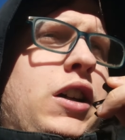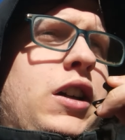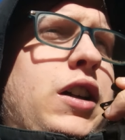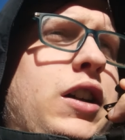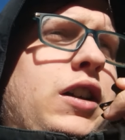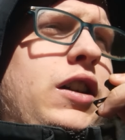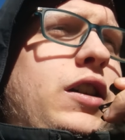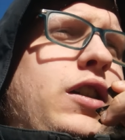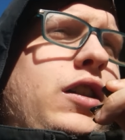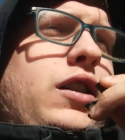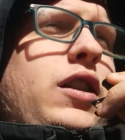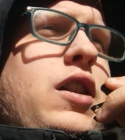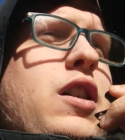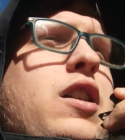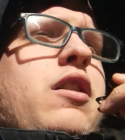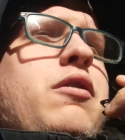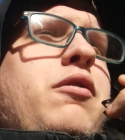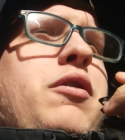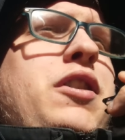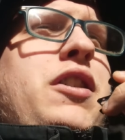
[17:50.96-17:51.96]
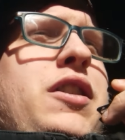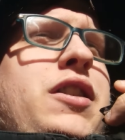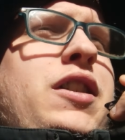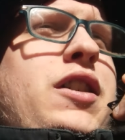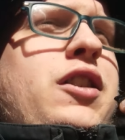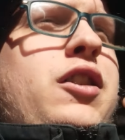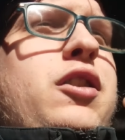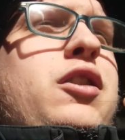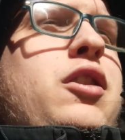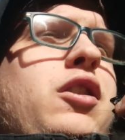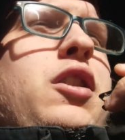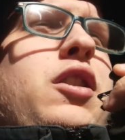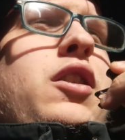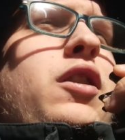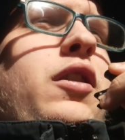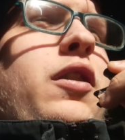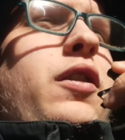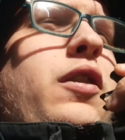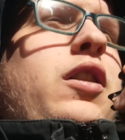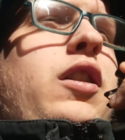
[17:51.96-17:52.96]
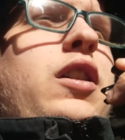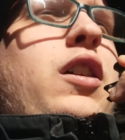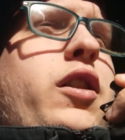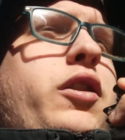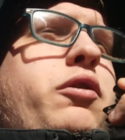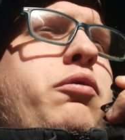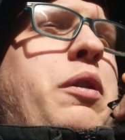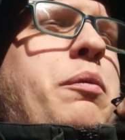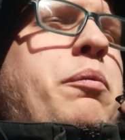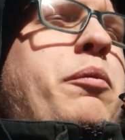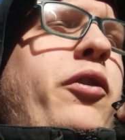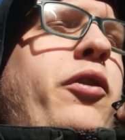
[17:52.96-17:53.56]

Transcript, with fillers: uh, which is the last one